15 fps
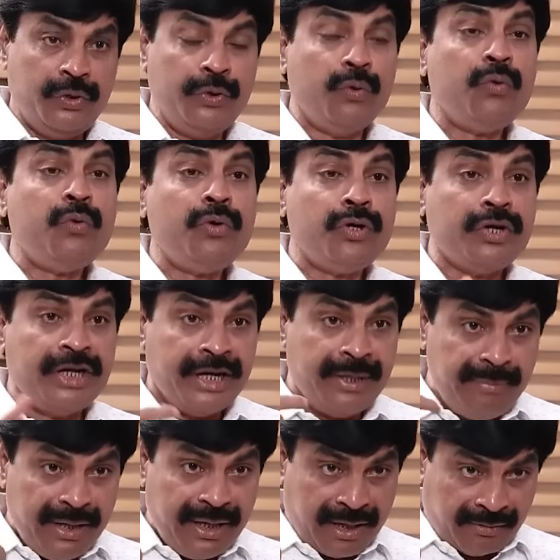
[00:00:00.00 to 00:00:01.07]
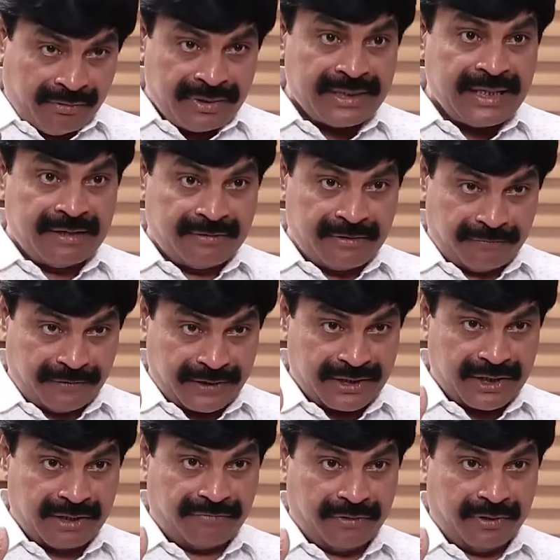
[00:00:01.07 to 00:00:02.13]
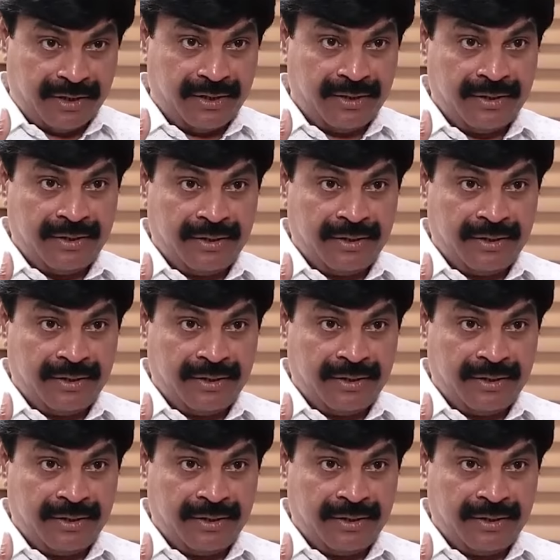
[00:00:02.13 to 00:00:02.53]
We don't demean ourselves first of all.